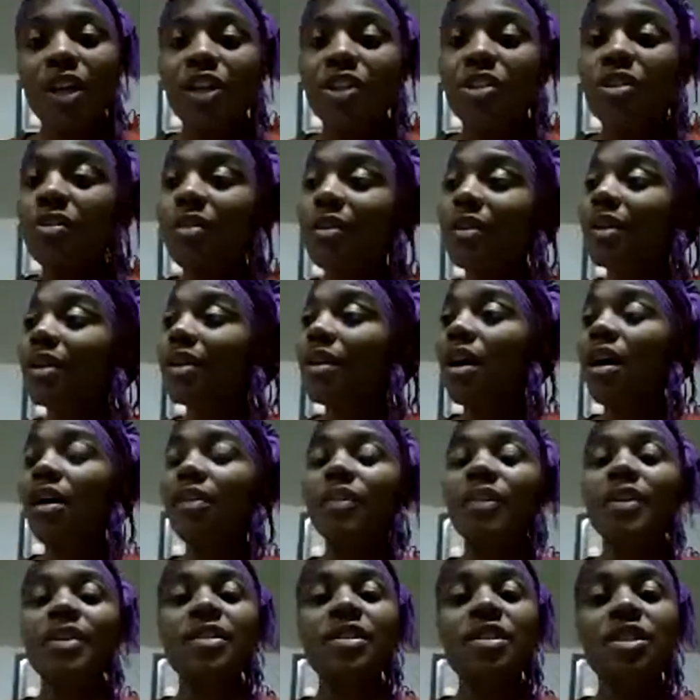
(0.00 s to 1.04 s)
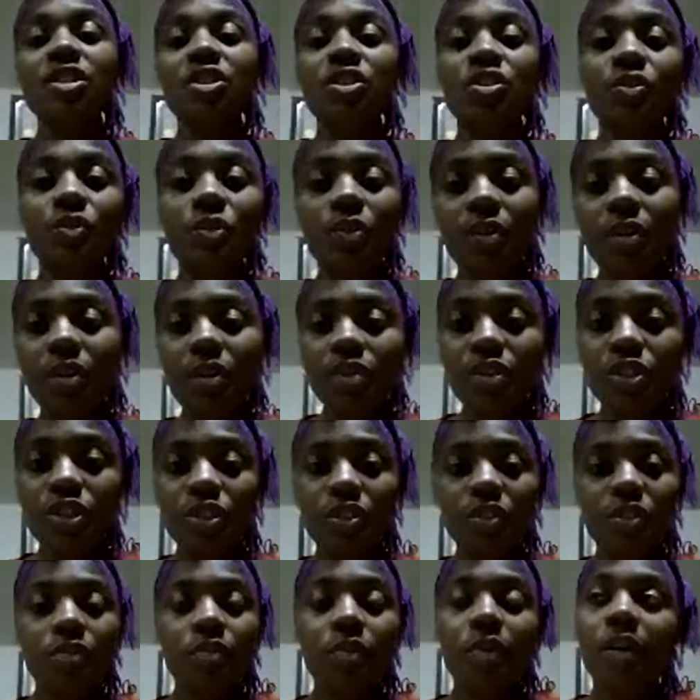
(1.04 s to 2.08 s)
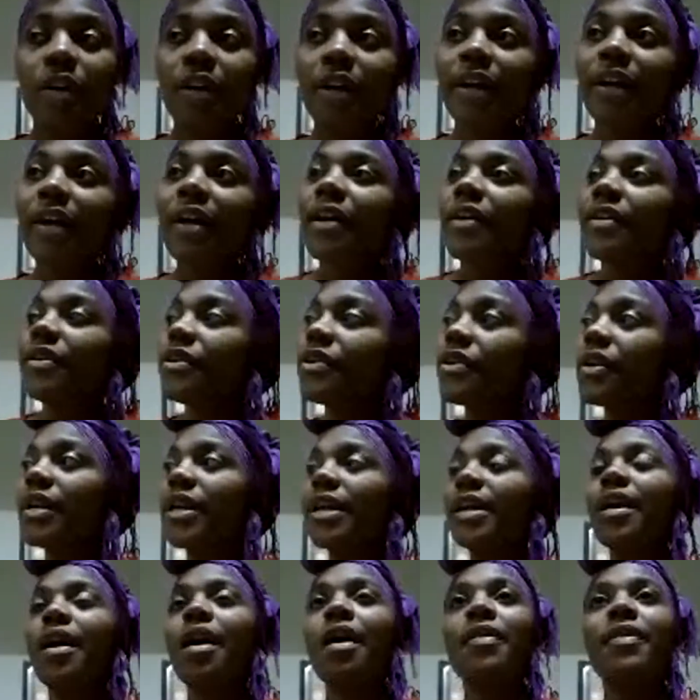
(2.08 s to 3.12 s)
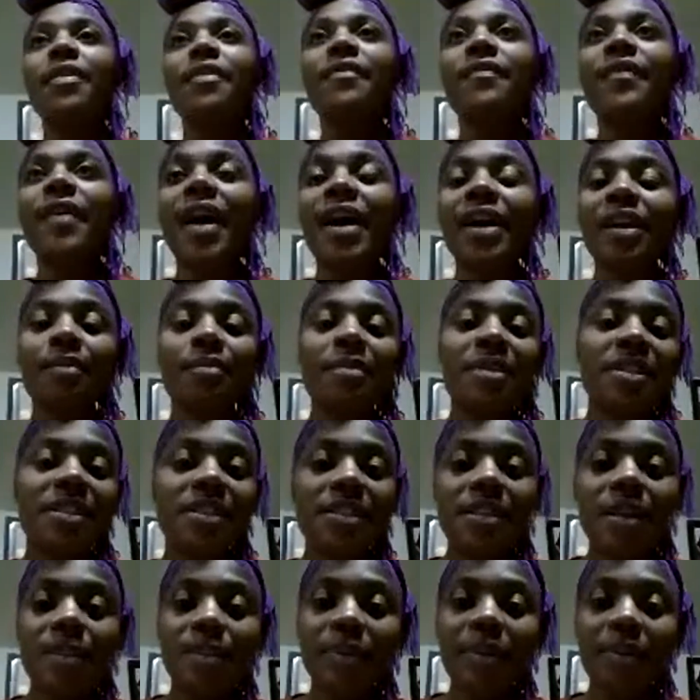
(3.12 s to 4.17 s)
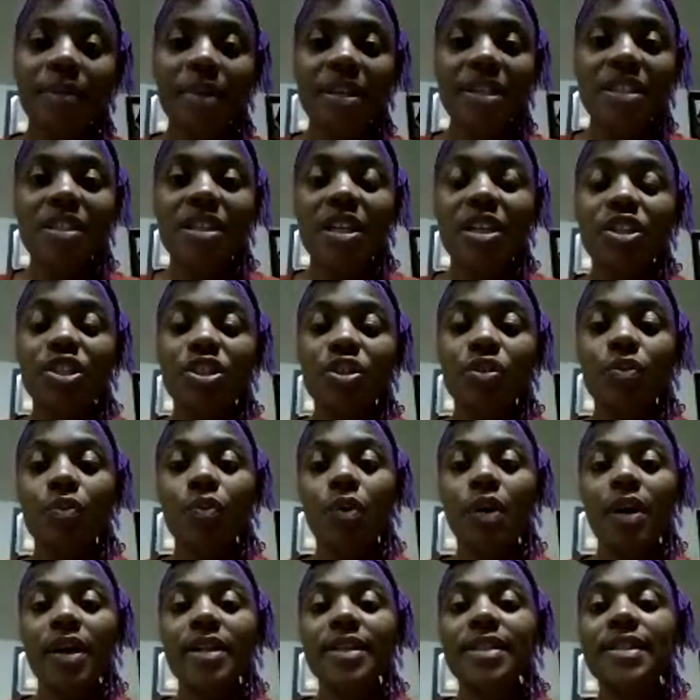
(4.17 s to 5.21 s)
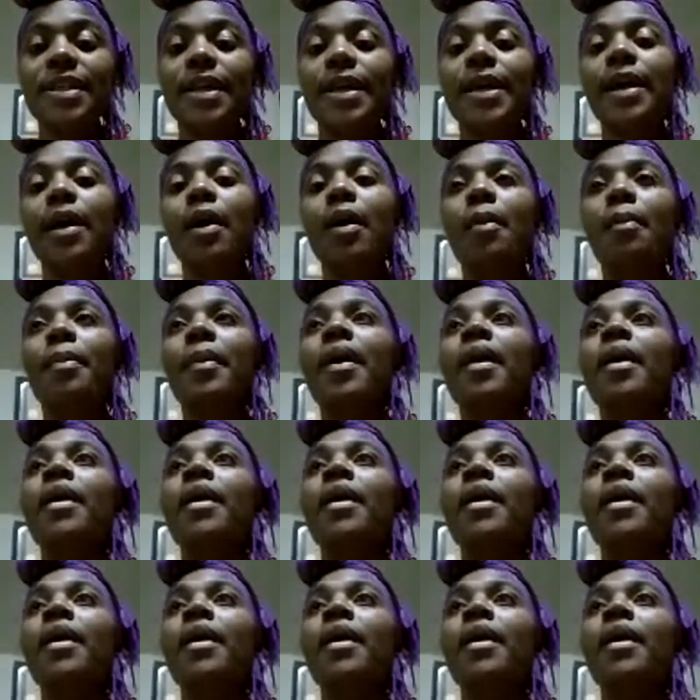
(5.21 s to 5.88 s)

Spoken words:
You can get all the essential oils you want. You can get all the vitamin supplements that you want to help